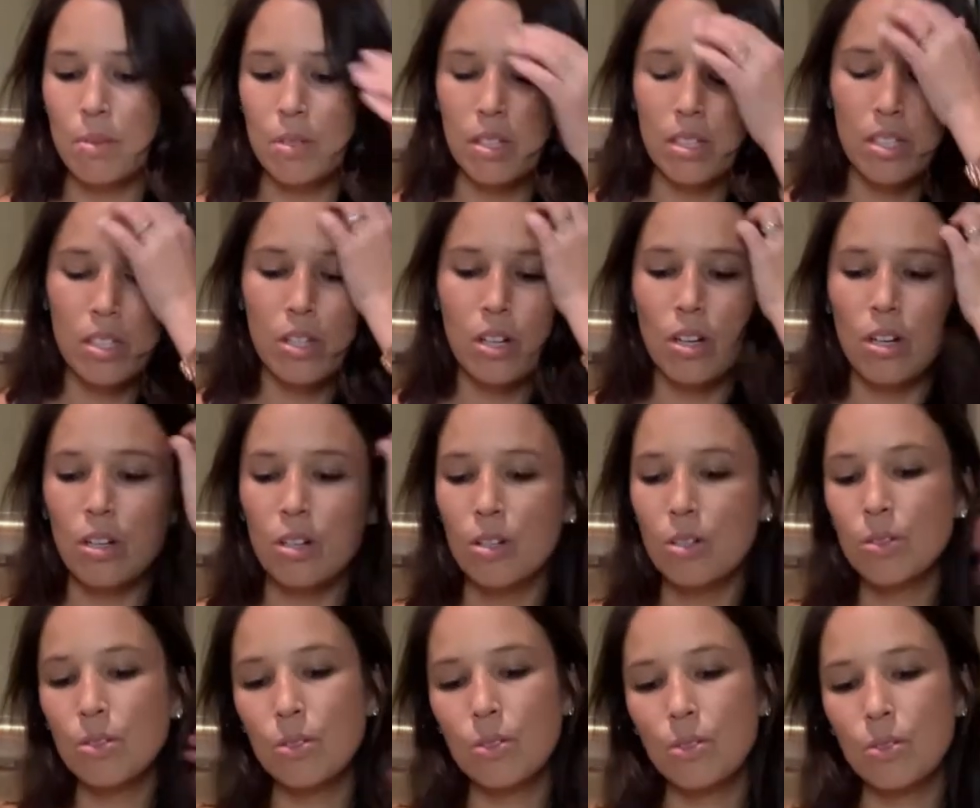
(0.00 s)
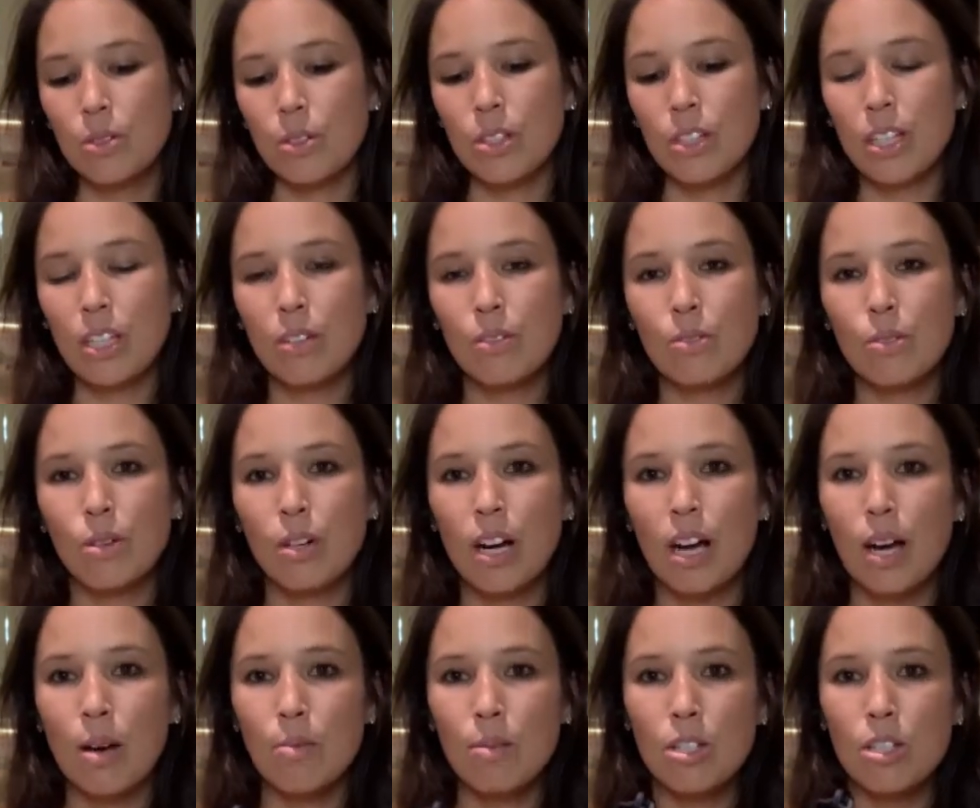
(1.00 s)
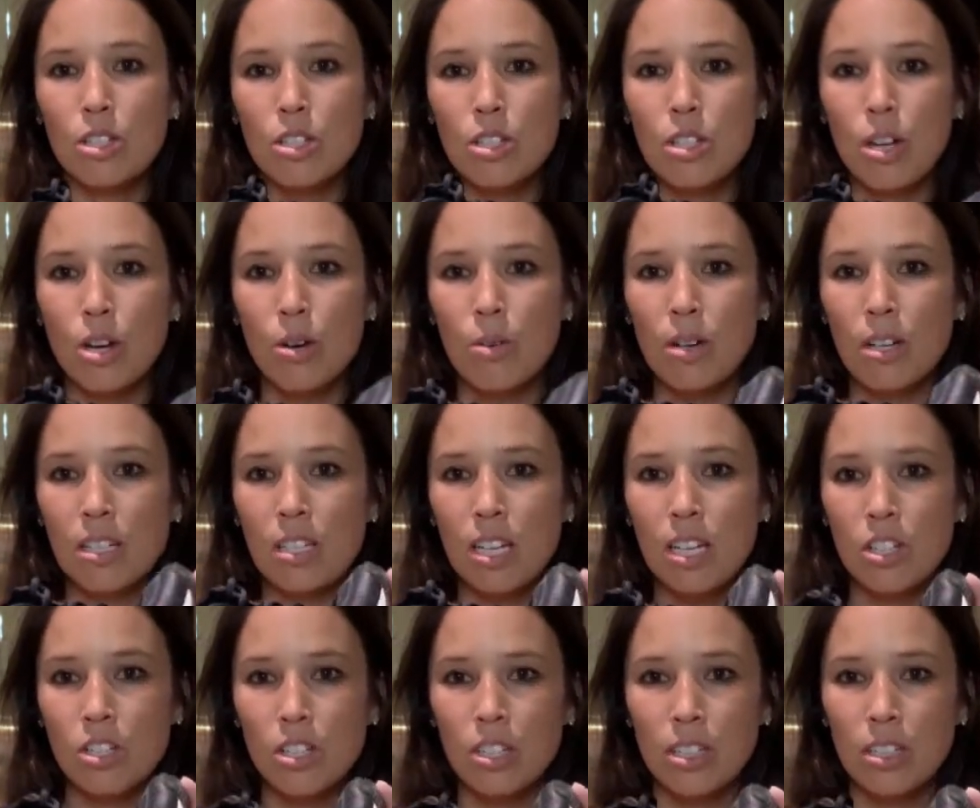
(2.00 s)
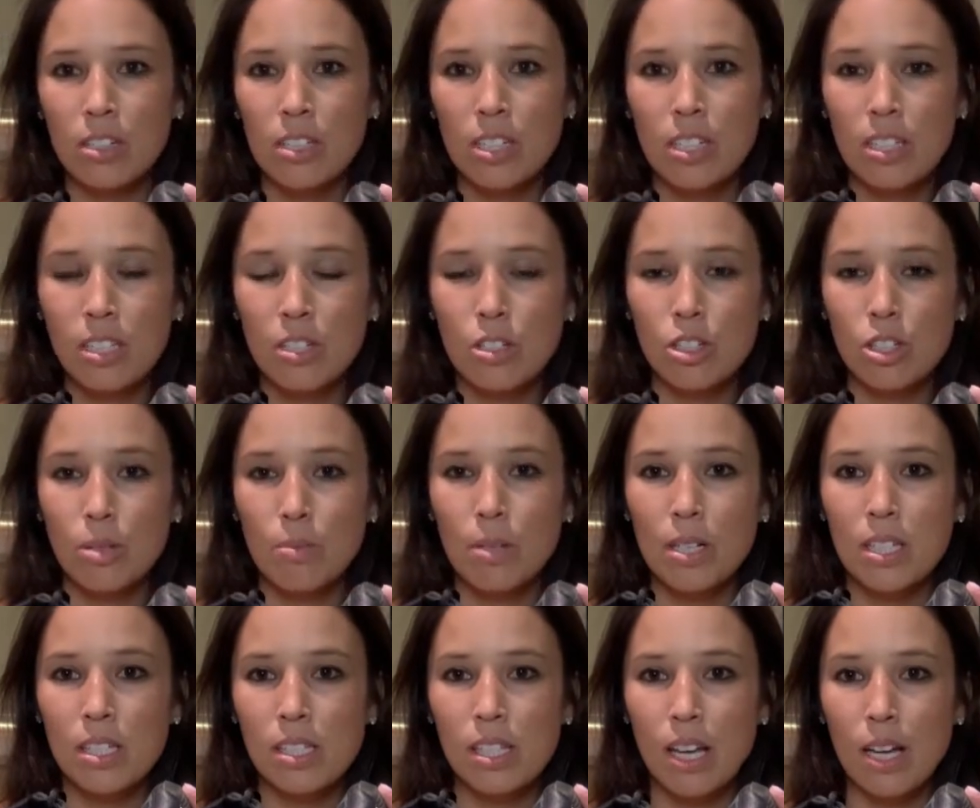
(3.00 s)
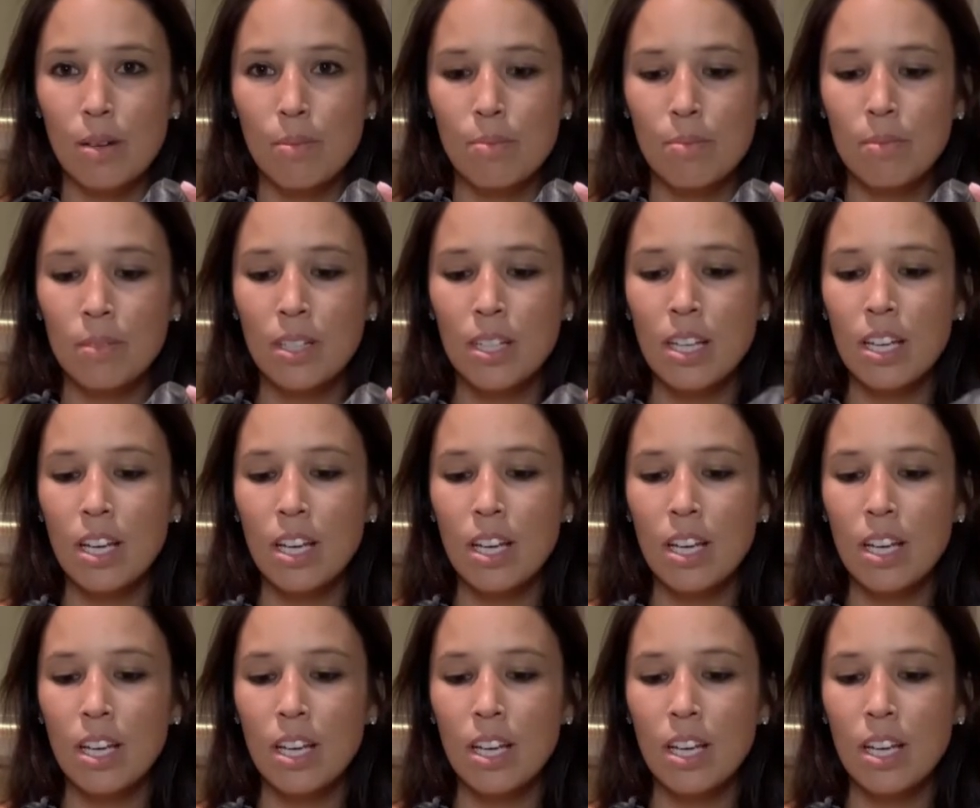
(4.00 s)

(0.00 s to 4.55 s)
so we're looking for how much toe extension there is. There should be some.